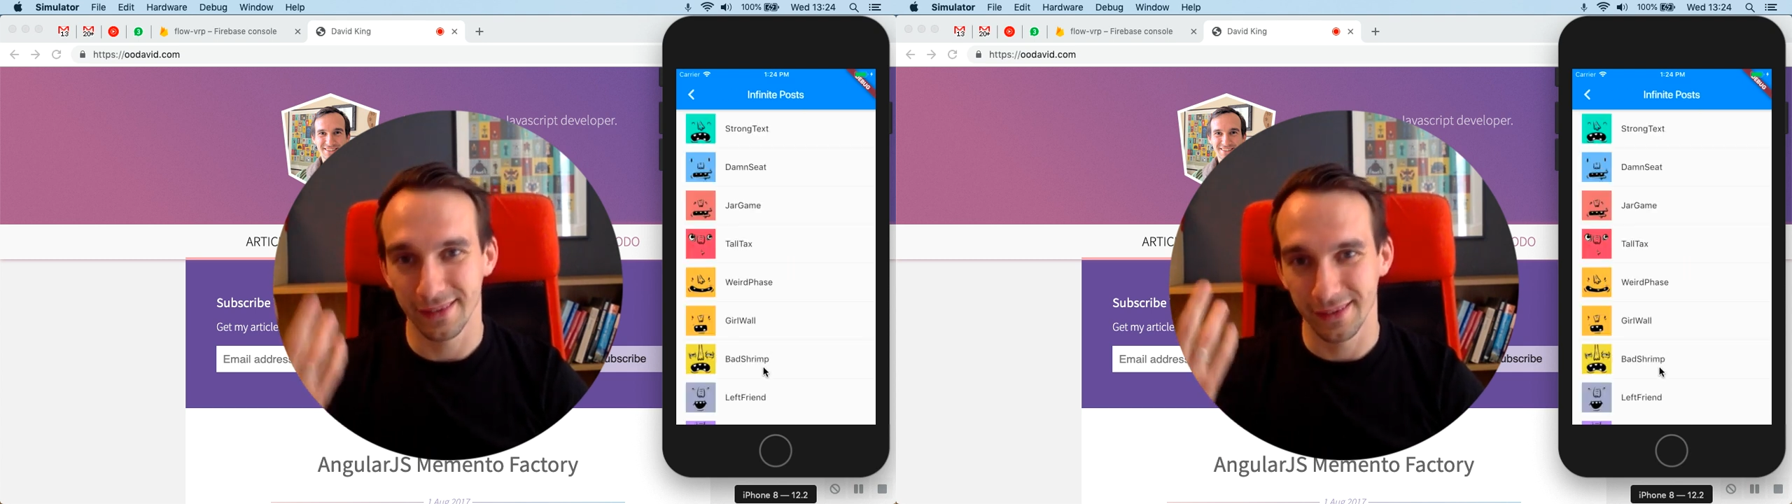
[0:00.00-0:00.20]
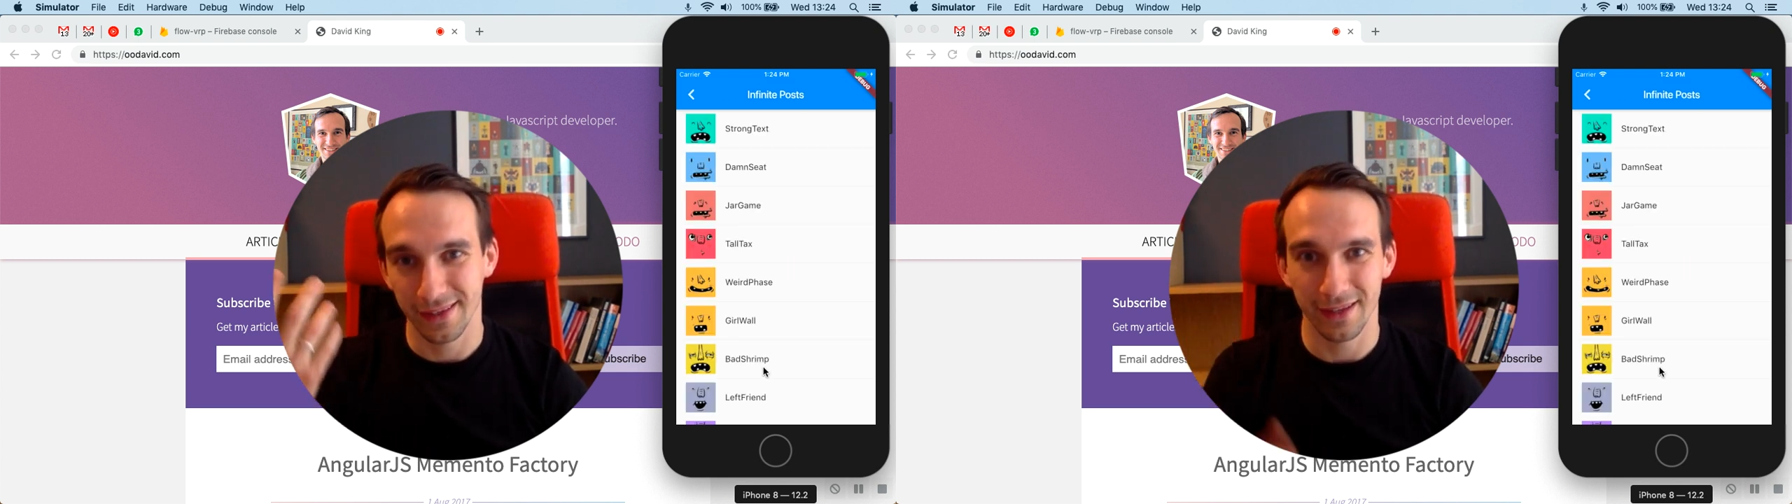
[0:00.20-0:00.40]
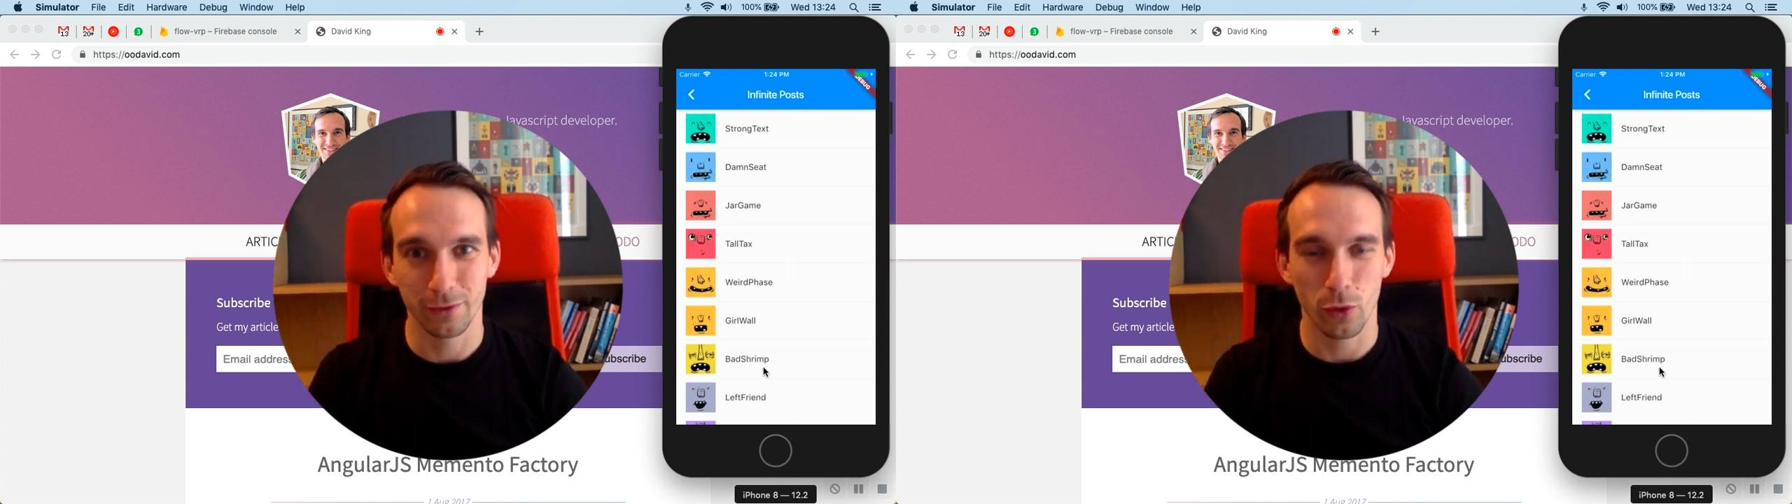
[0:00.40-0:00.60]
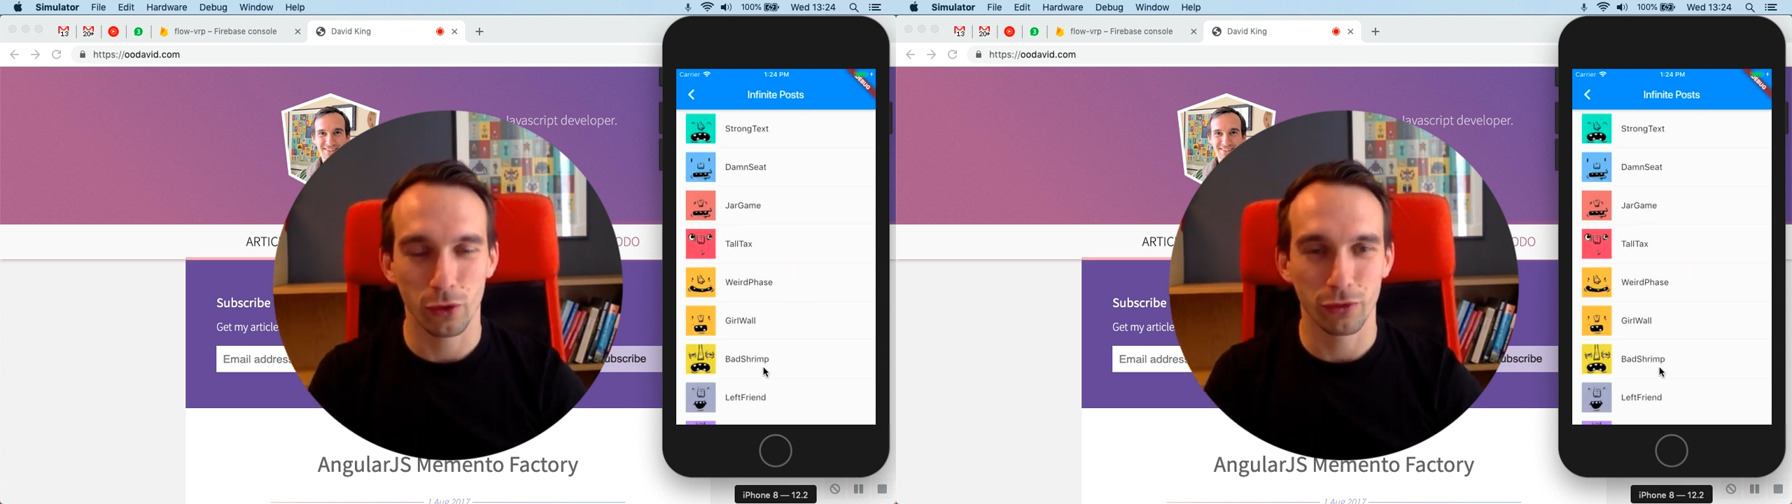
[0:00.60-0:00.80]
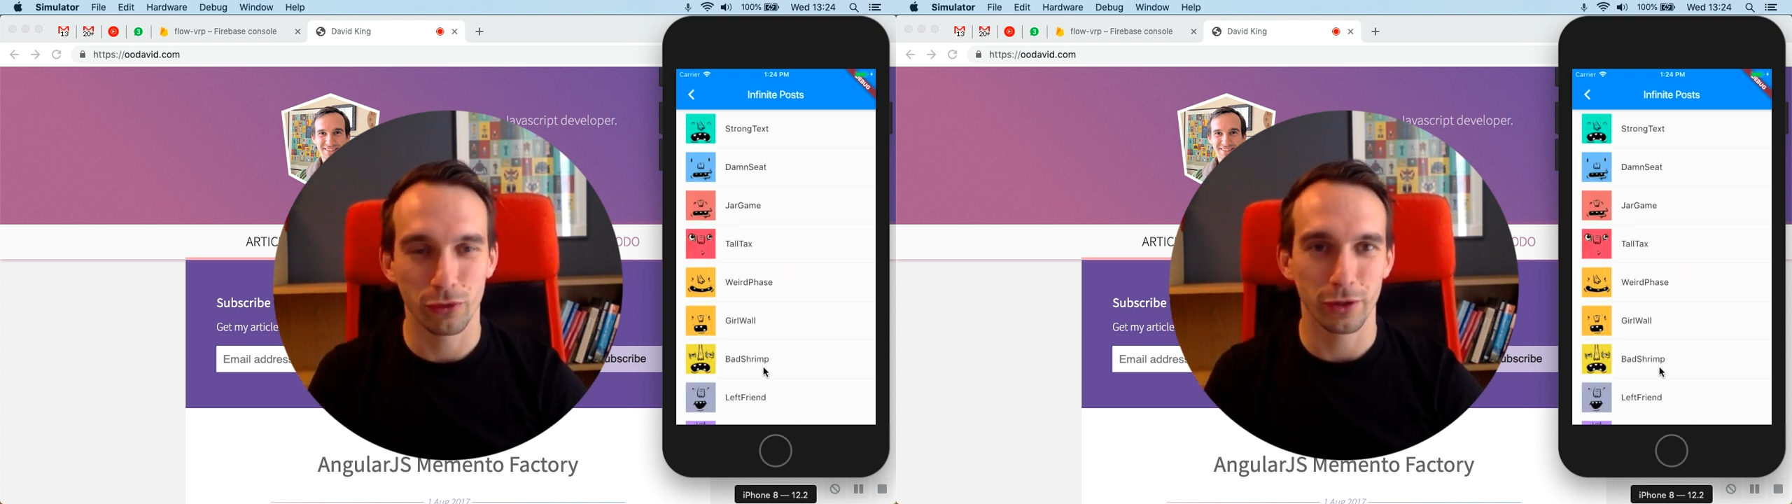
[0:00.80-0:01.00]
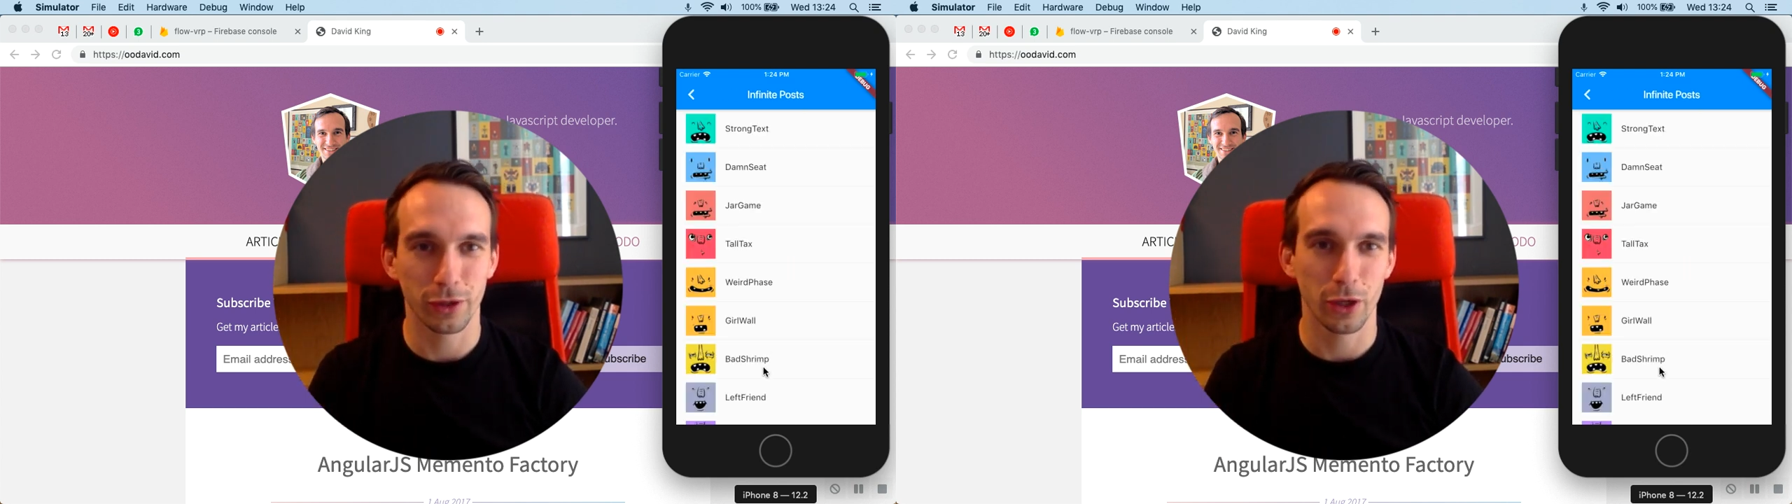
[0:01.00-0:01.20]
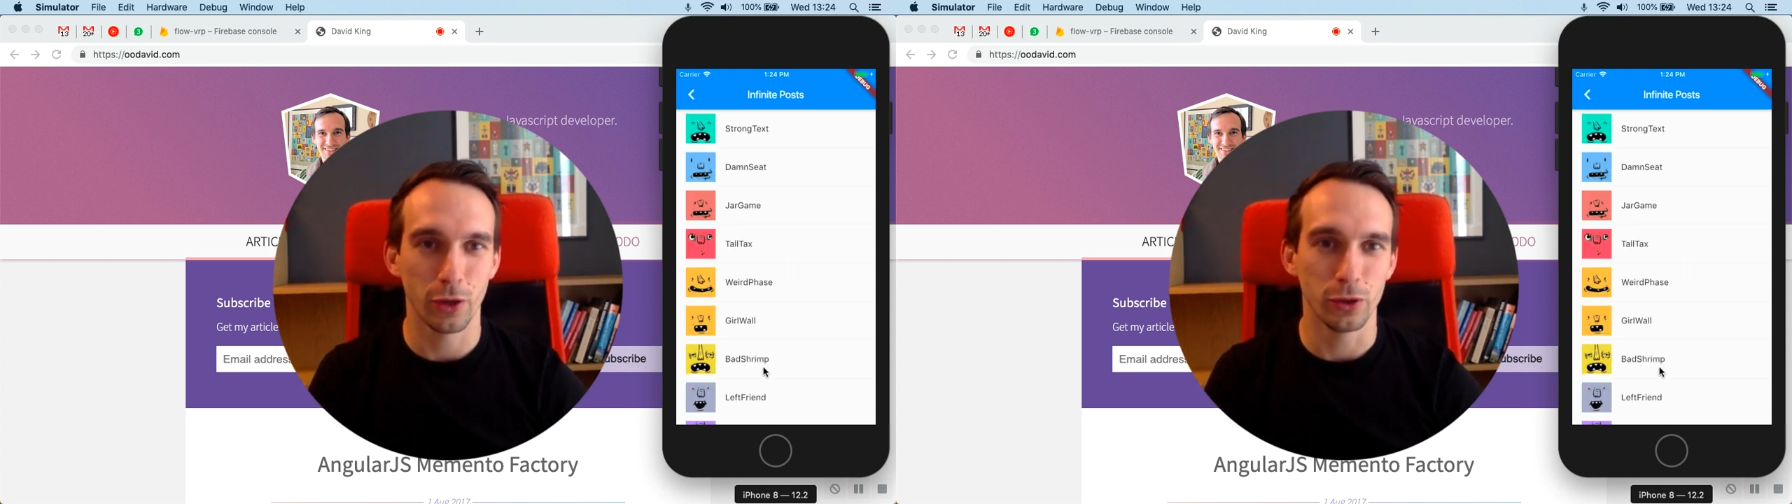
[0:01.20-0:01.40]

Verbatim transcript: uh, walk through the code.